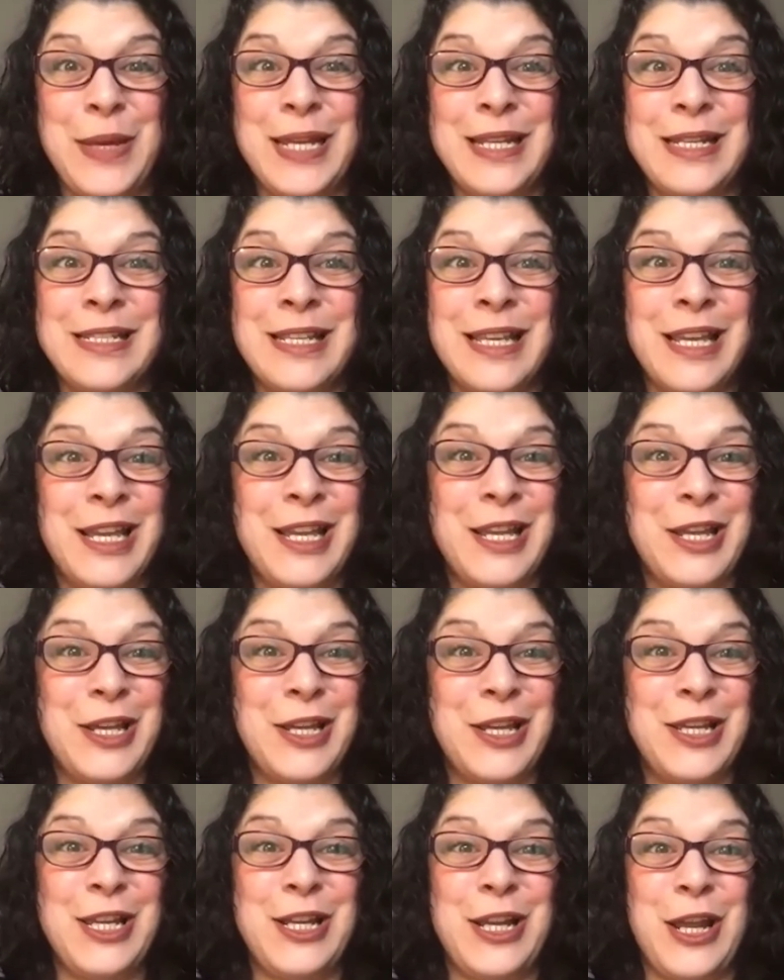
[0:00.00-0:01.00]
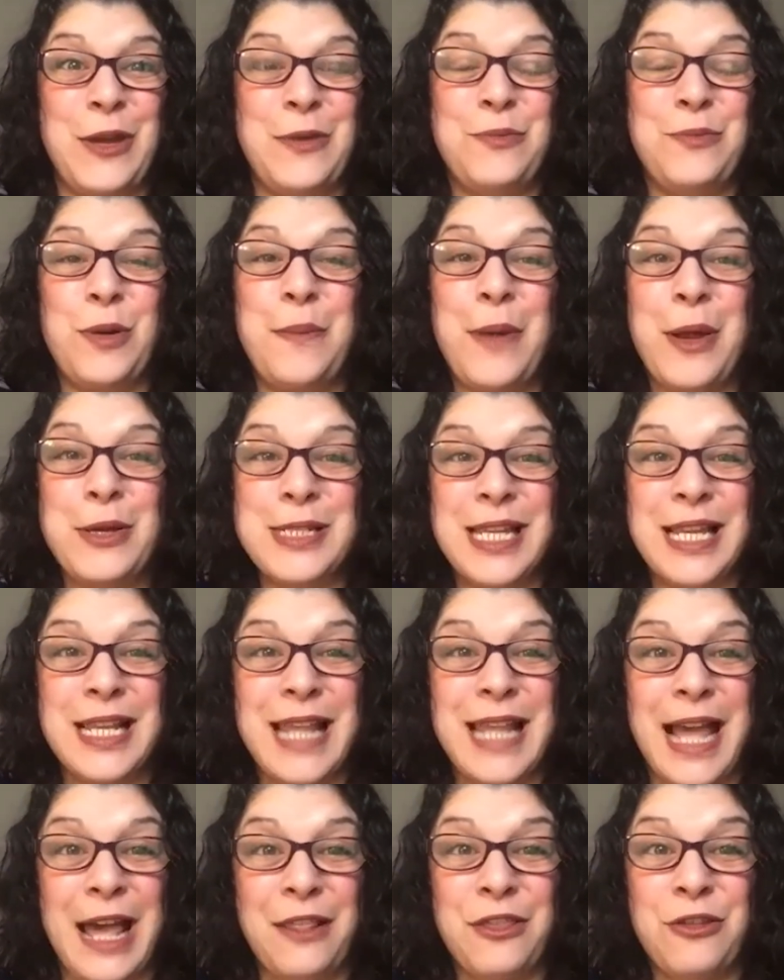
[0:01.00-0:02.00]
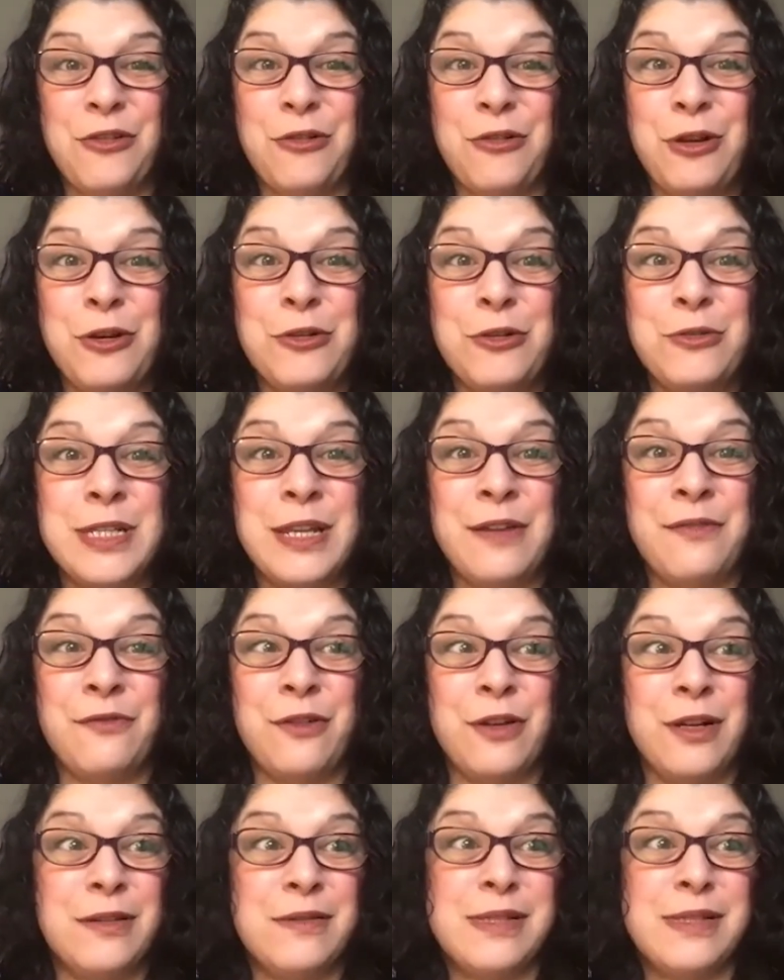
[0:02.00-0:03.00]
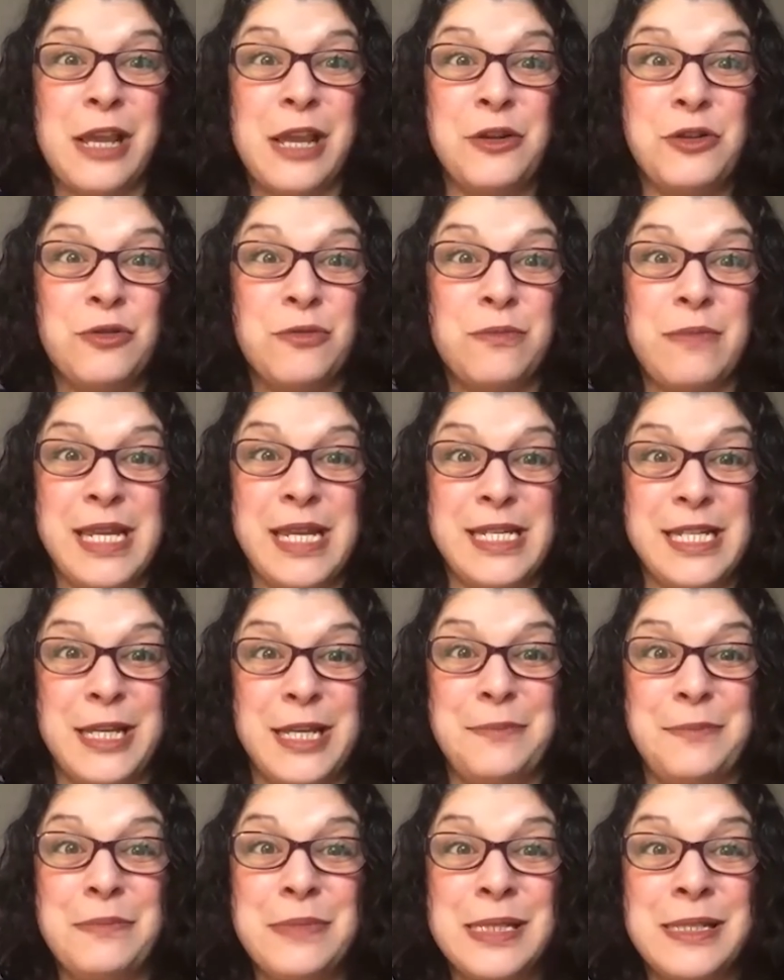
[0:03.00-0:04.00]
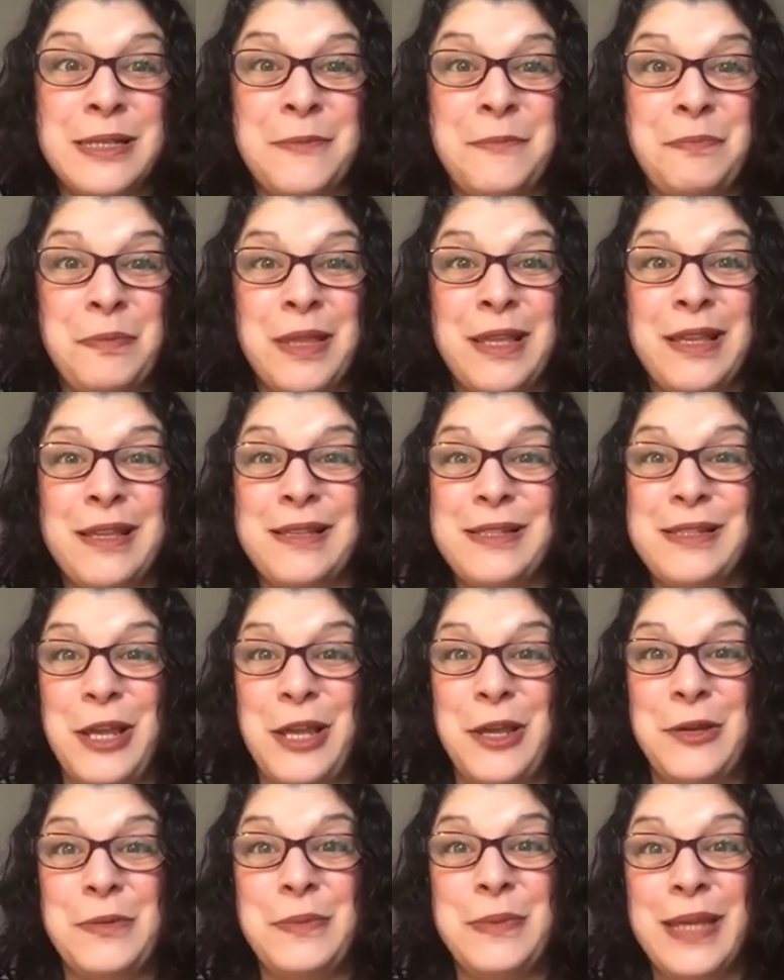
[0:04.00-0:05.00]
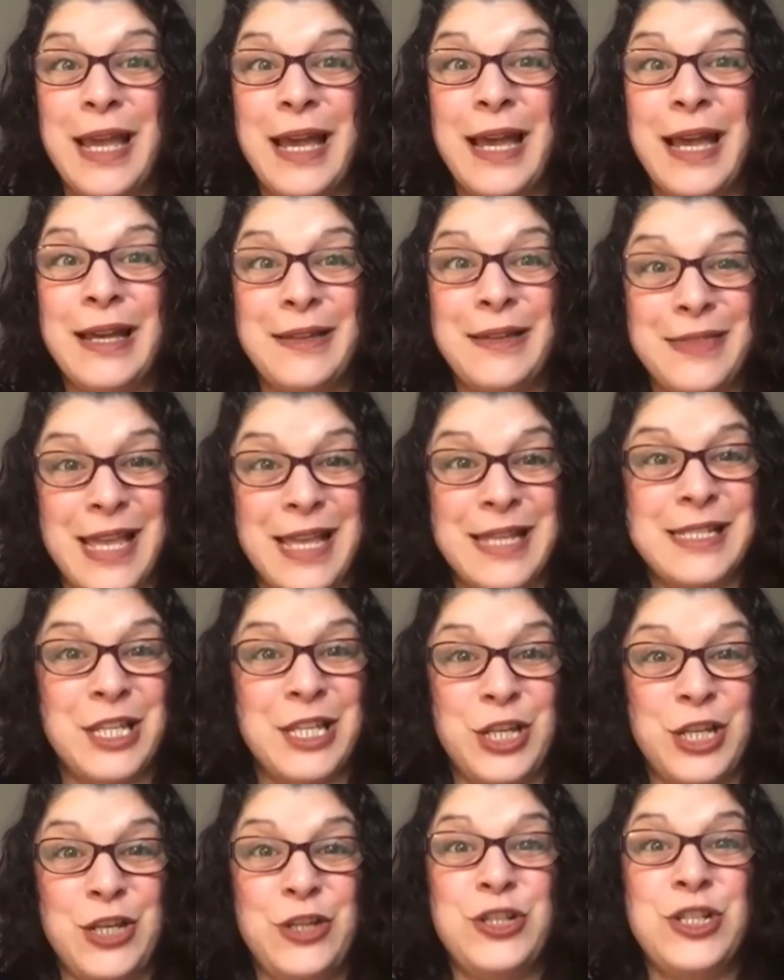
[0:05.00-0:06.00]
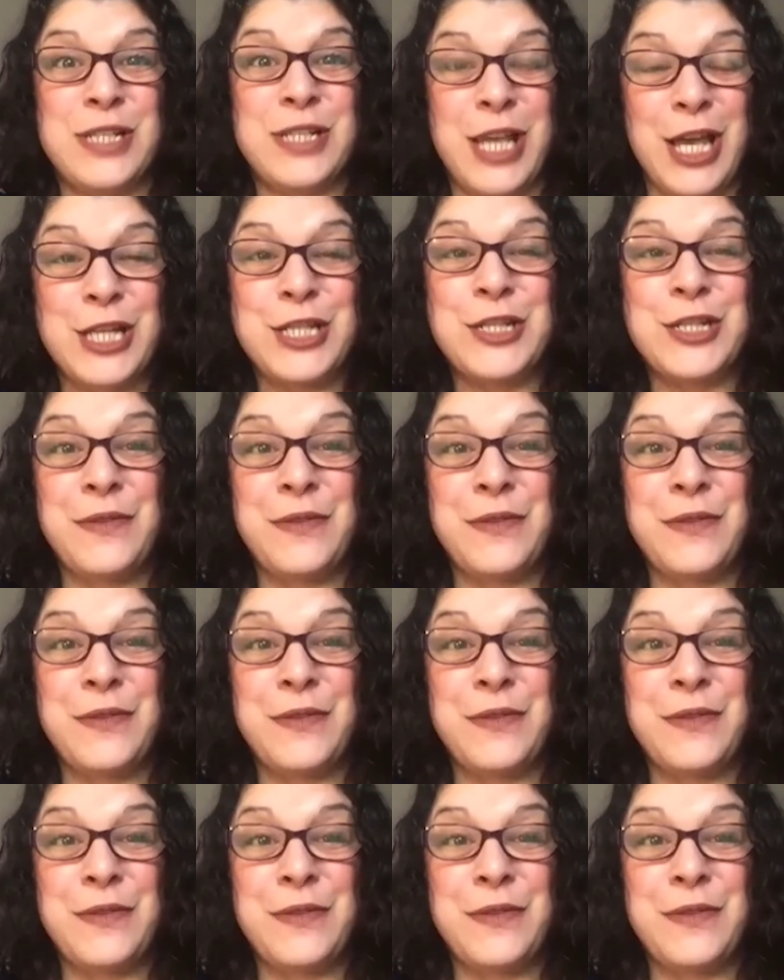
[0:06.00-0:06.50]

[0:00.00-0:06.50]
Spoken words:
and promoting that through different social mediums. So there's a huge surge.